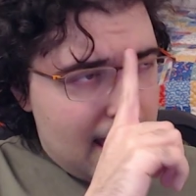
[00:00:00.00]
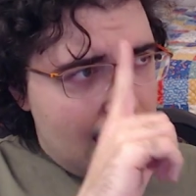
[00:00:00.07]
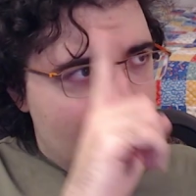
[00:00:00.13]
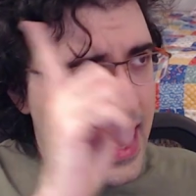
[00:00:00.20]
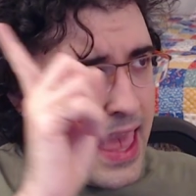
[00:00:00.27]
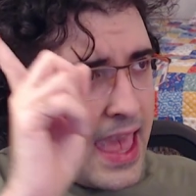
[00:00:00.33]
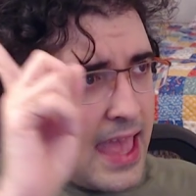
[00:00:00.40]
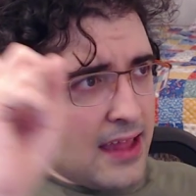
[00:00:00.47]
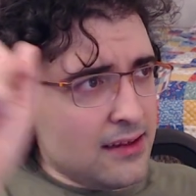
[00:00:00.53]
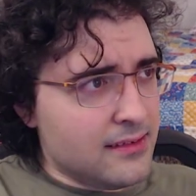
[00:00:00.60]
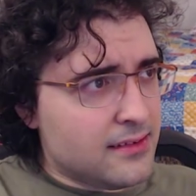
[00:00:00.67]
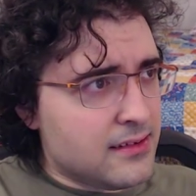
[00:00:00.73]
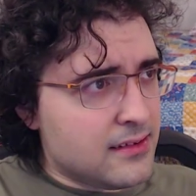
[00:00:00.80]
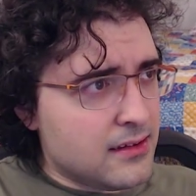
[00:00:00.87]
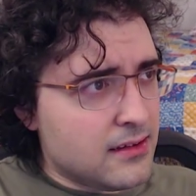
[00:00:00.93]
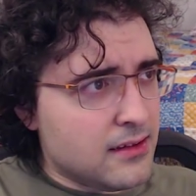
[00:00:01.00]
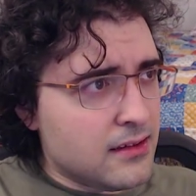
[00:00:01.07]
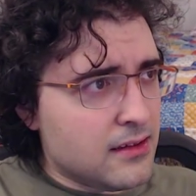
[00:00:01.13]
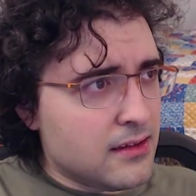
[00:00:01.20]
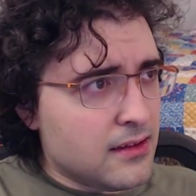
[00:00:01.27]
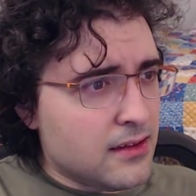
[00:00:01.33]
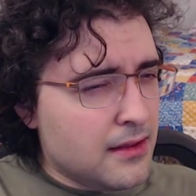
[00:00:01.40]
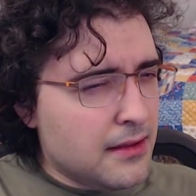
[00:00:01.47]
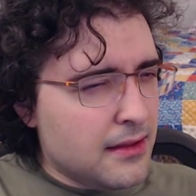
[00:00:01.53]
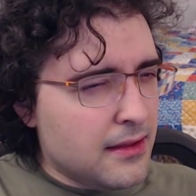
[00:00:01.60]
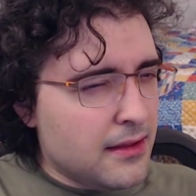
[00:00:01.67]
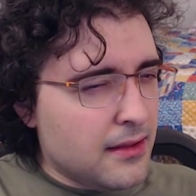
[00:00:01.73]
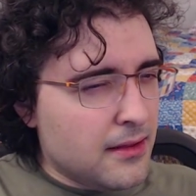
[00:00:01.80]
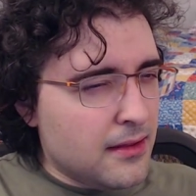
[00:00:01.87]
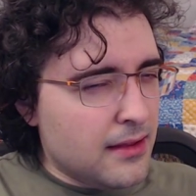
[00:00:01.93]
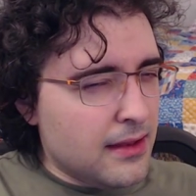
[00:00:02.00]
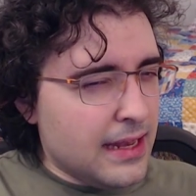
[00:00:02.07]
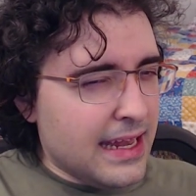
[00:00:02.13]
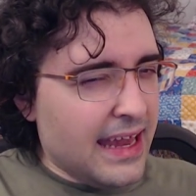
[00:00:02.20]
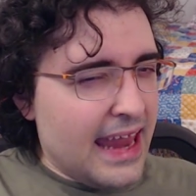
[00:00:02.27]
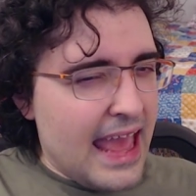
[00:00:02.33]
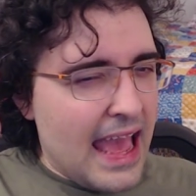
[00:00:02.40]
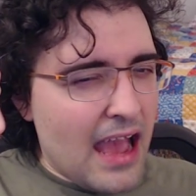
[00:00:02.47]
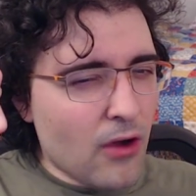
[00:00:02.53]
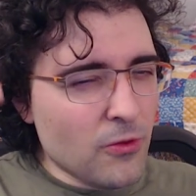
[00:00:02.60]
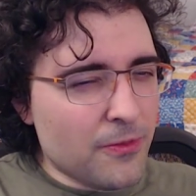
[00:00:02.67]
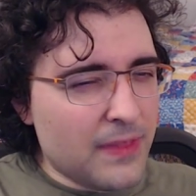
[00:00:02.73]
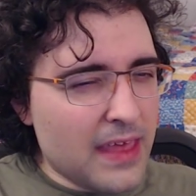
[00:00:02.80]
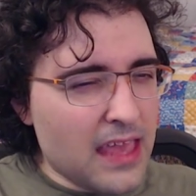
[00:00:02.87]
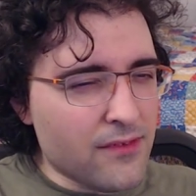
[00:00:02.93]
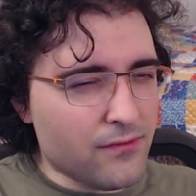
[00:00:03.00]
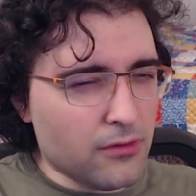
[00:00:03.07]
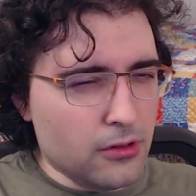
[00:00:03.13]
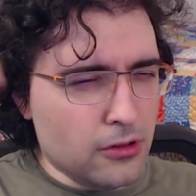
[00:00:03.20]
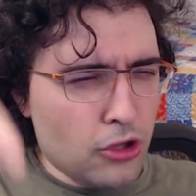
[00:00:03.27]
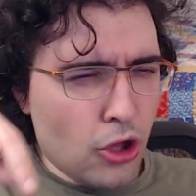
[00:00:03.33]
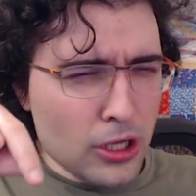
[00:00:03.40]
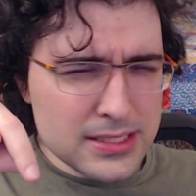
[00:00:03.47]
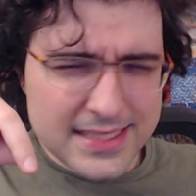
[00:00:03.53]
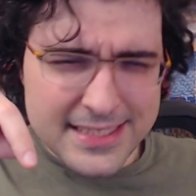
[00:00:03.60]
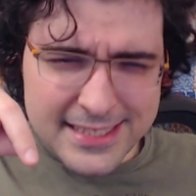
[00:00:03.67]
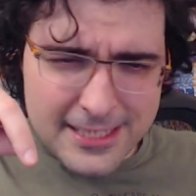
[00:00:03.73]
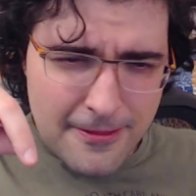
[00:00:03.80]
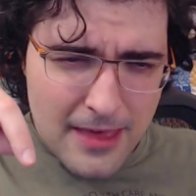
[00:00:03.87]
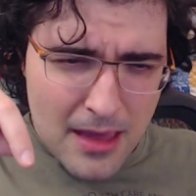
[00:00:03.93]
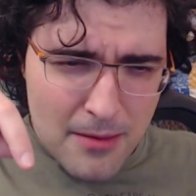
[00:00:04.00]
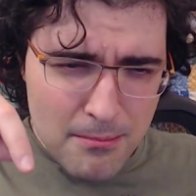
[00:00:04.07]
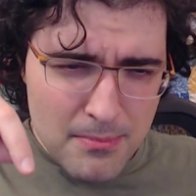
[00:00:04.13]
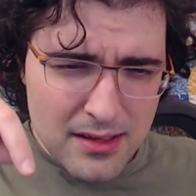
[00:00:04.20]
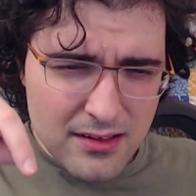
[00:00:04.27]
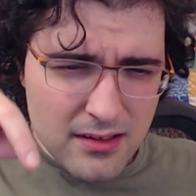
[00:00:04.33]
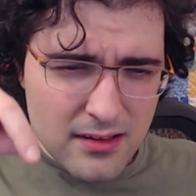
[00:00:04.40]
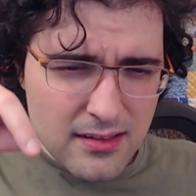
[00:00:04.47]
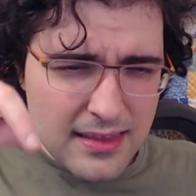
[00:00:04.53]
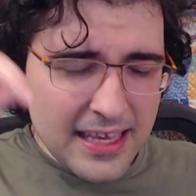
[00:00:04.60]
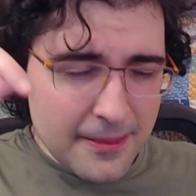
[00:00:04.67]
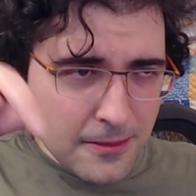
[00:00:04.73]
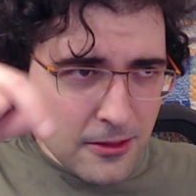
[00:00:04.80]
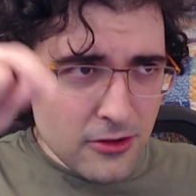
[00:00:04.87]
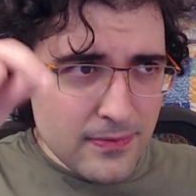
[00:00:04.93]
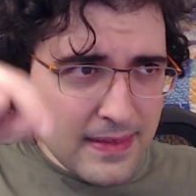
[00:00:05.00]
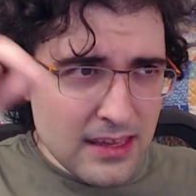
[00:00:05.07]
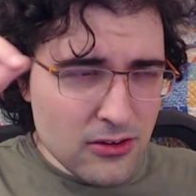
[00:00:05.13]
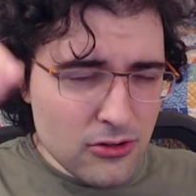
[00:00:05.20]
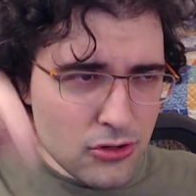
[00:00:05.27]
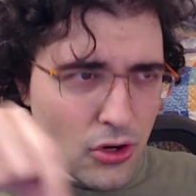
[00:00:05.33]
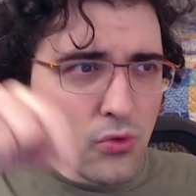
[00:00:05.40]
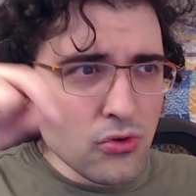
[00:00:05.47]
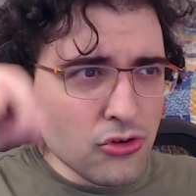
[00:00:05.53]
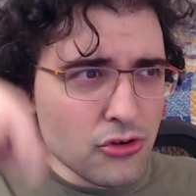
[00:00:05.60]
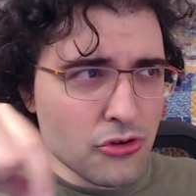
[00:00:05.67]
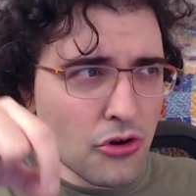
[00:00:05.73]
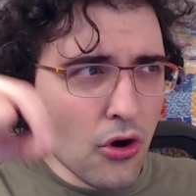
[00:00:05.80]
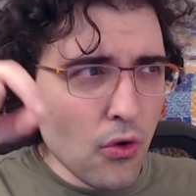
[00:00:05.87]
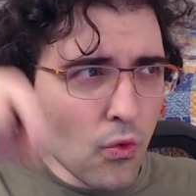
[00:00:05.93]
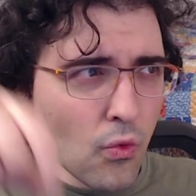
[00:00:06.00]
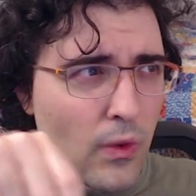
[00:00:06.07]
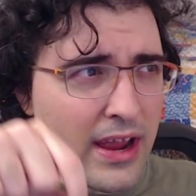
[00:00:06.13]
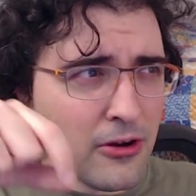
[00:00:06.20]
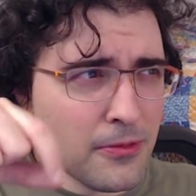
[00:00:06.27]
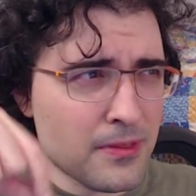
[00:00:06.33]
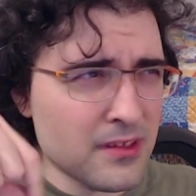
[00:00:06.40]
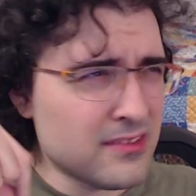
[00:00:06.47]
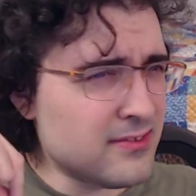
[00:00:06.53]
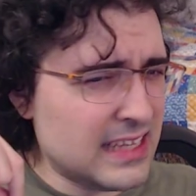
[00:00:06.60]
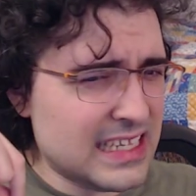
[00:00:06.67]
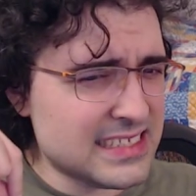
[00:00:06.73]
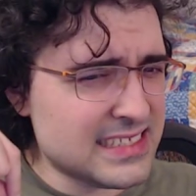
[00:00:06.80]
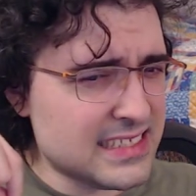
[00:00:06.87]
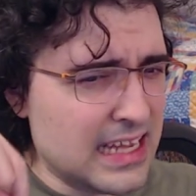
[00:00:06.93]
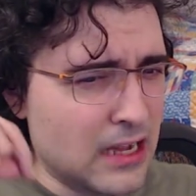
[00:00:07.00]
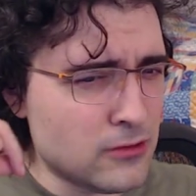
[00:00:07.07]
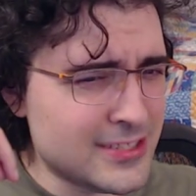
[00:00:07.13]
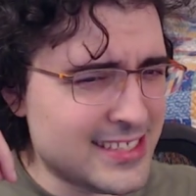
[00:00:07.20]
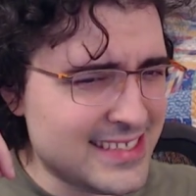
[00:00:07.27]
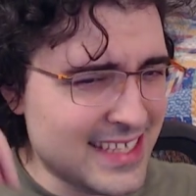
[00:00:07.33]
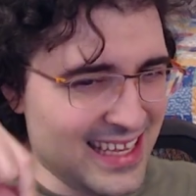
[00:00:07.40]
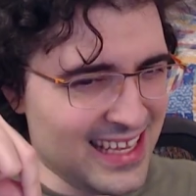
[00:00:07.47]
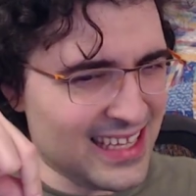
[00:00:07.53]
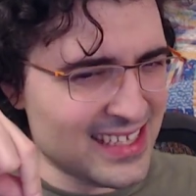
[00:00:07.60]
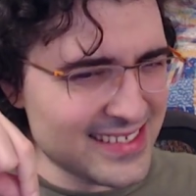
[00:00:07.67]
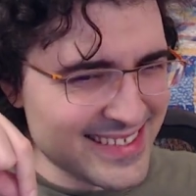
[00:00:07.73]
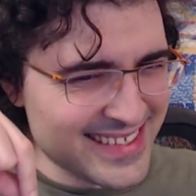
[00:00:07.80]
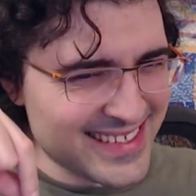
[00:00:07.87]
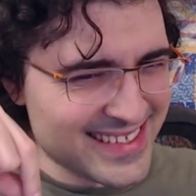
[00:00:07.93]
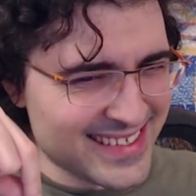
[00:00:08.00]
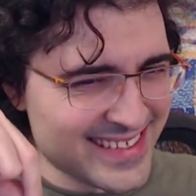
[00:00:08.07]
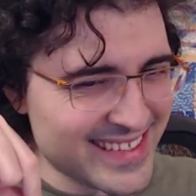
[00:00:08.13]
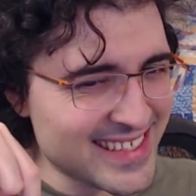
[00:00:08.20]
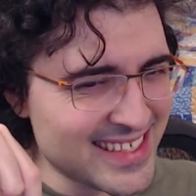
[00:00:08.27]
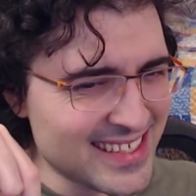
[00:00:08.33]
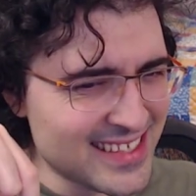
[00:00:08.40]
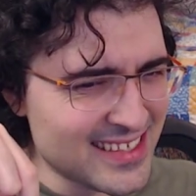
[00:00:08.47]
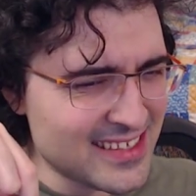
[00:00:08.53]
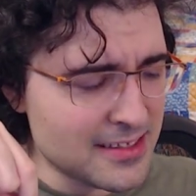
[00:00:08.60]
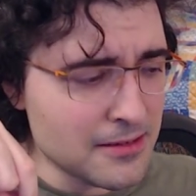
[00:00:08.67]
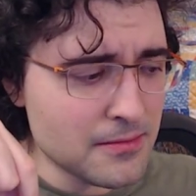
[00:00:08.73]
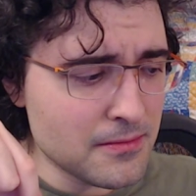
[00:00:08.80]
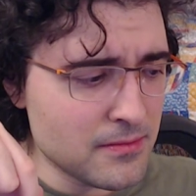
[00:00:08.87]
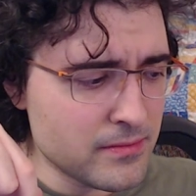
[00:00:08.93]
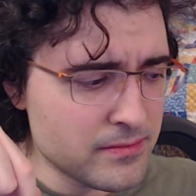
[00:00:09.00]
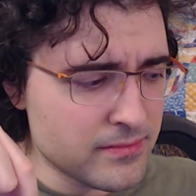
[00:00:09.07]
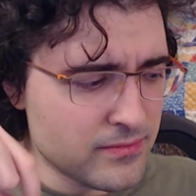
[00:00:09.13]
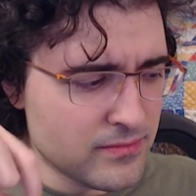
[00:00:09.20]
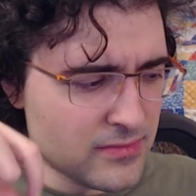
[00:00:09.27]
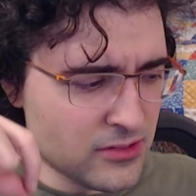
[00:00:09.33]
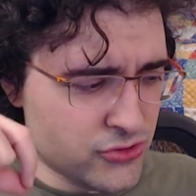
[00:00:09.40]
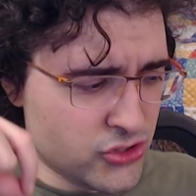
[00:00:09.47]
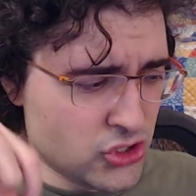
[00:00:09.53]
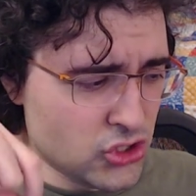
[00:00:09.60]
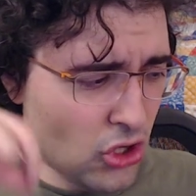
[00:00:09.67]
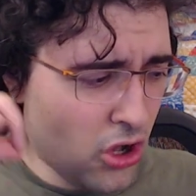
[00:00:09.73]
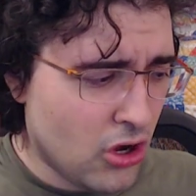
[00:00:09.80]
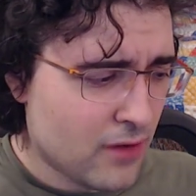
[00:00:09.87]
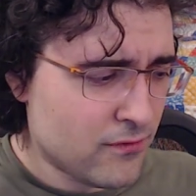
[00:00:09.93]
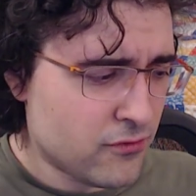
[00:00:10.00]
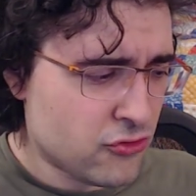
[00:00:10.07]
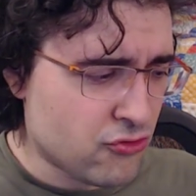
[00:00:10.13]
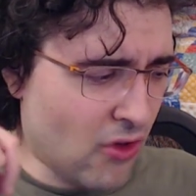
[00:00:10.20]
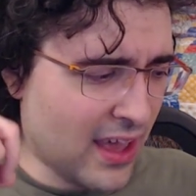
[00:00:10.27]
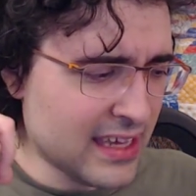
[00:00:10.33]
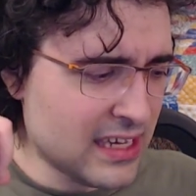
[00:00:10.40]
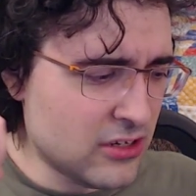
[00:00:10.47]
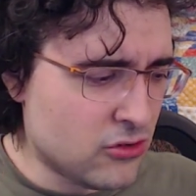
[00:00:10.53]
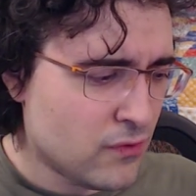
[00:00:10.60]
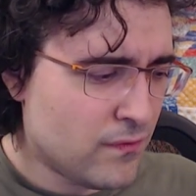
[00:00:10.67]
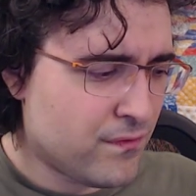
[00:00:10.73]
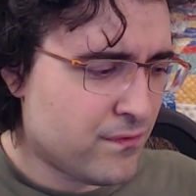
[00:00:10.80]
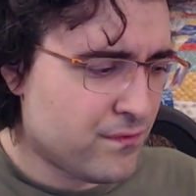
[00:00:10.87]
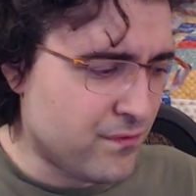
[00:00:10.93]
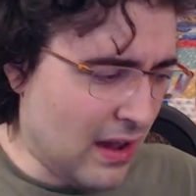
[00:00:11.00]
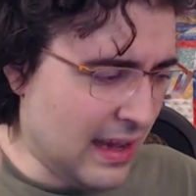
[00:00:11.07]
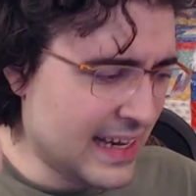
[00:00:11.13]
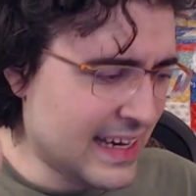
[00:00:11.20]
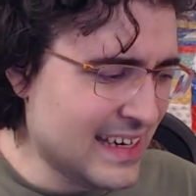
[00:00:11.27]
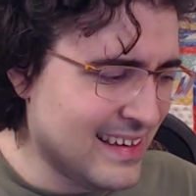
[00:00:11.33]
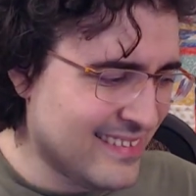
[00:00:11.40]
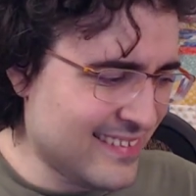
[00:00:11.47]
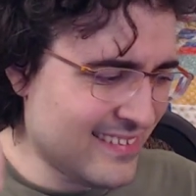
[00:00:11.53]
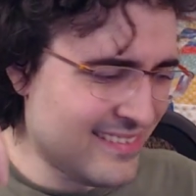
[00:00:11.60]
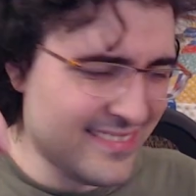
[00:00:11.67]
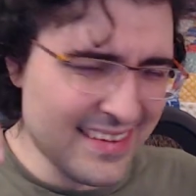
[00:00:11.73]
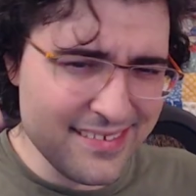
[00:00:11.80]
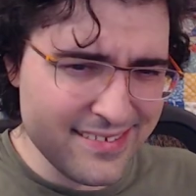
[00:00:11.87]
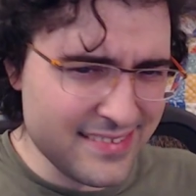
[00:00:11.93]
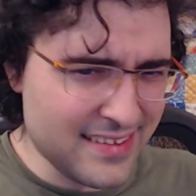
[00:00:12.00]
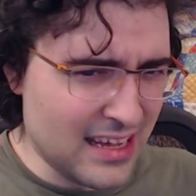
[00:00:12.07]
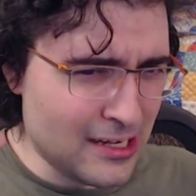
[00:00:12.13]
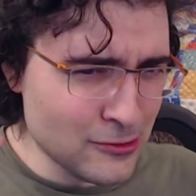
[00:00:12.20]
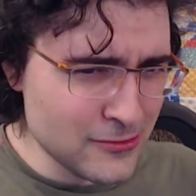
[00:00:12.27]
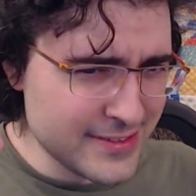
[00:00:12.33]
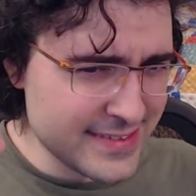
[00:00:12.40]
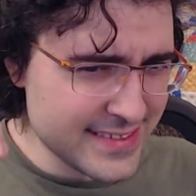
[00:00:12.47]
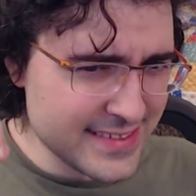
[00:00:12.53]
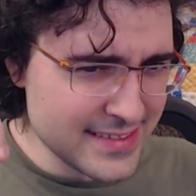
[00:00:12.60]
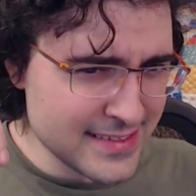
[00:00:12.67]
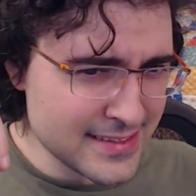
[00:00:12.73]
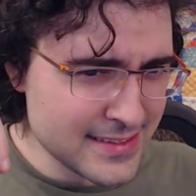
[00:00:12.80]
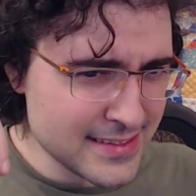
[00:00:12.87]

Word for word: And now they've lost them? Like they, they don't know where the sixth house is? There's talk of trying to find the sixth house?